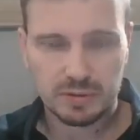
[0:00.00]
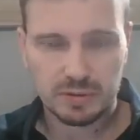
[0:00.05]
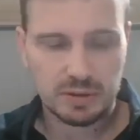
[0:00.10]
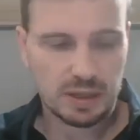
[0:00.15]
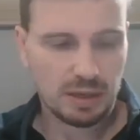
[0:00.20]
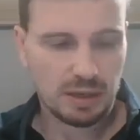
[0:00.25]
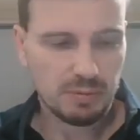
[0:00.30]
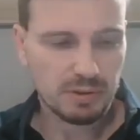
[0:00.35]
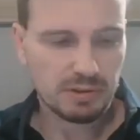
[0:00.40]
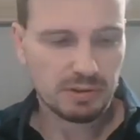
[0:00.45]

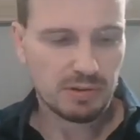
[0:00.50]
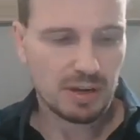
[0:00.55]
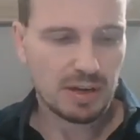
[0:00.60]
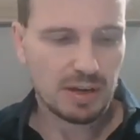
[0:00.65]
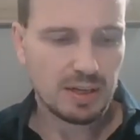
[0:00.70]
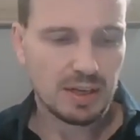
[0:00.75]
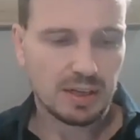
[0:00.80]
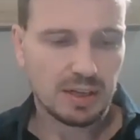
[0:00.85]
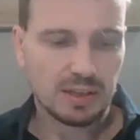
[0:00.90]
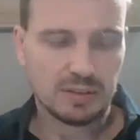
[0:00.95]
Now we try
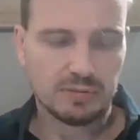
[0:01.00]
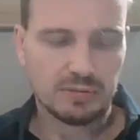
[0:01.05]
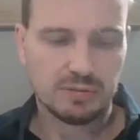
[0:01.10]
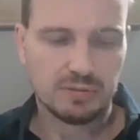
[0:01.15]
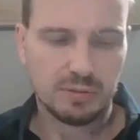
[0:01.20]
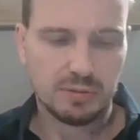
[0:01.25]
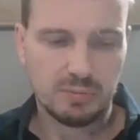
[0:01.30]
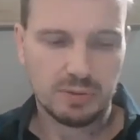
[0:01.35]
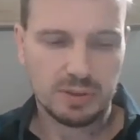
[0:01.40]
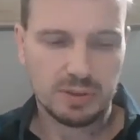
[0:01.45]
negative
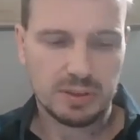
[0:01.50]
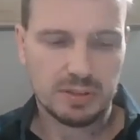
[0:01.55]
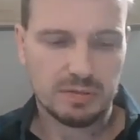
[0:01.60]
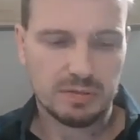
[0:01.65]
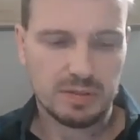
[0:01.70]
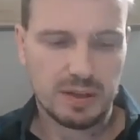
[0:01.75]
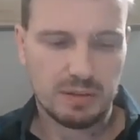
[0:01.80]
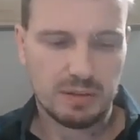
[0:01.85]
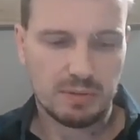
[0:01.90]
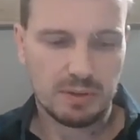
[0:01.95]
four and we see
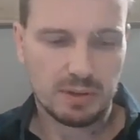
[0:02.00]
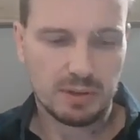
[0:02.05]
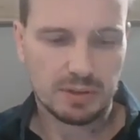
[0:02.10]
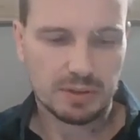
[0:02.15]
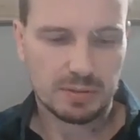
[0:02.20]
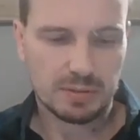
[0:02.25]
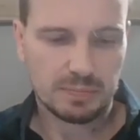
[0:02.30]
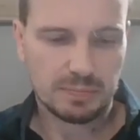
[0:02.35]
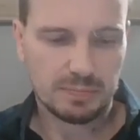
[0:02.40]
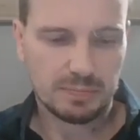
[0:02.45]
if that
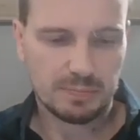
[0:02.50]
works.